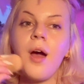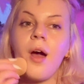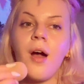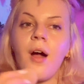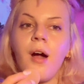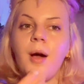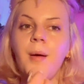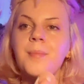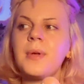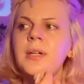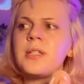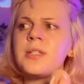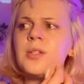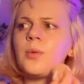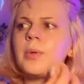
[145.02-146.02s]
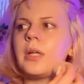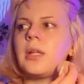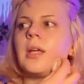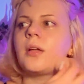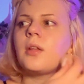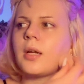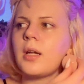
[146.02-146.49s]
And I still really
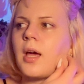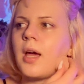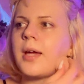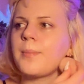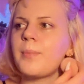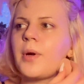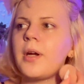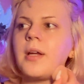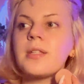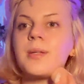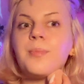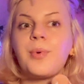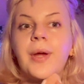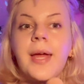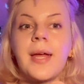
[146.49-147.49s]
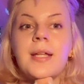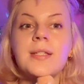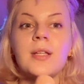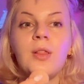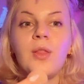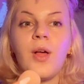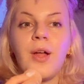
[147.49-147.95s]
like a lot of high-end products and brands.
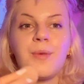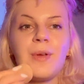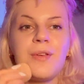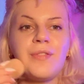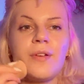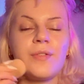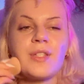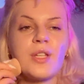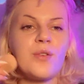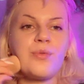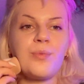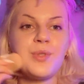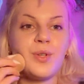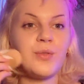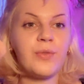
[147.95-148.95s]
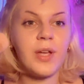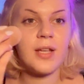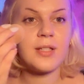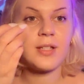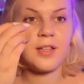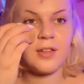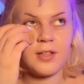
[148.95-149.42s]
A lot of my favorite stuff from Too
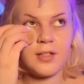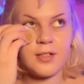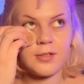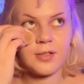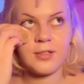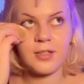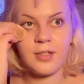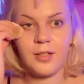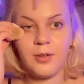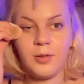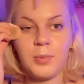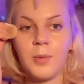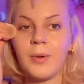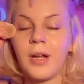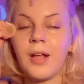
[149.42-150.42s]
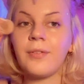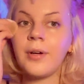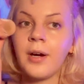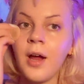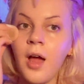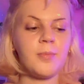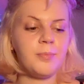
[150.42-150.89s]
Faced, I think they discontinued, but
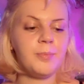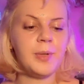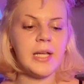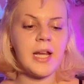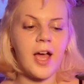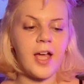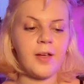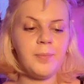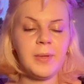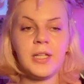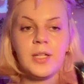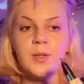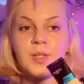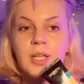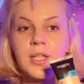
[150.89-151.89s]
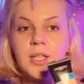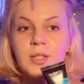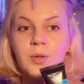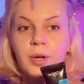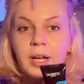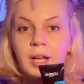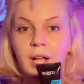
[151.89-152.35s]
whatever. But I've been using these
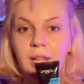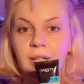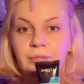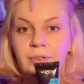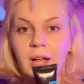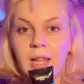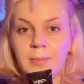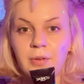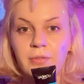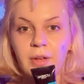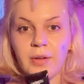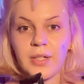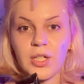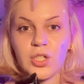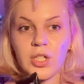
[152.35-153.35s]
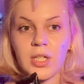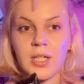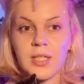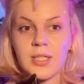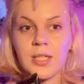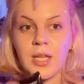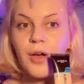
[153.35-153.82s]
L'Oreal Infallible
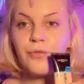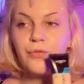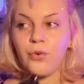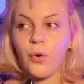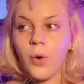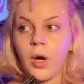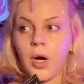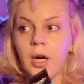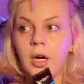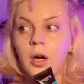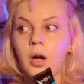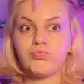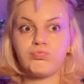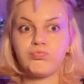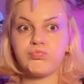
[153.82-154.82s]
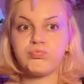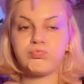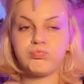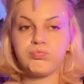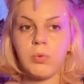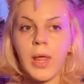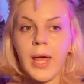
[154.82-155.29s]
foundations for
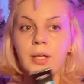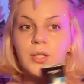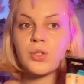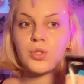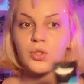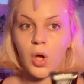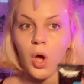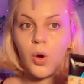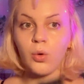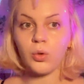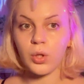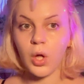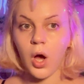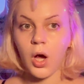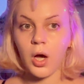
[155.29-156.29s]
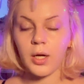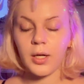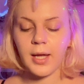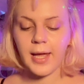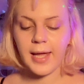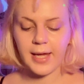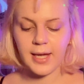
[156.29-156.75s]
like so long,
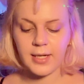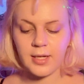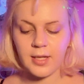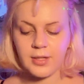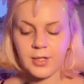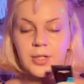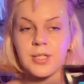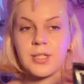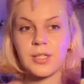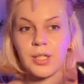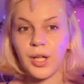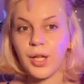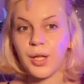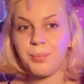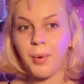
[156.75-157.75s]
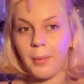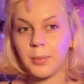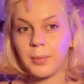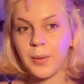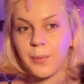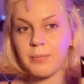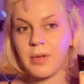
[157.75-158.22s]
and they're still
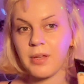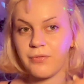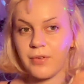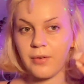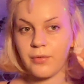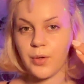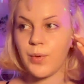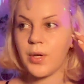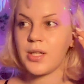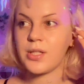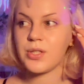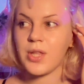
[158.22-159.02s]
probably one of my favorite ones.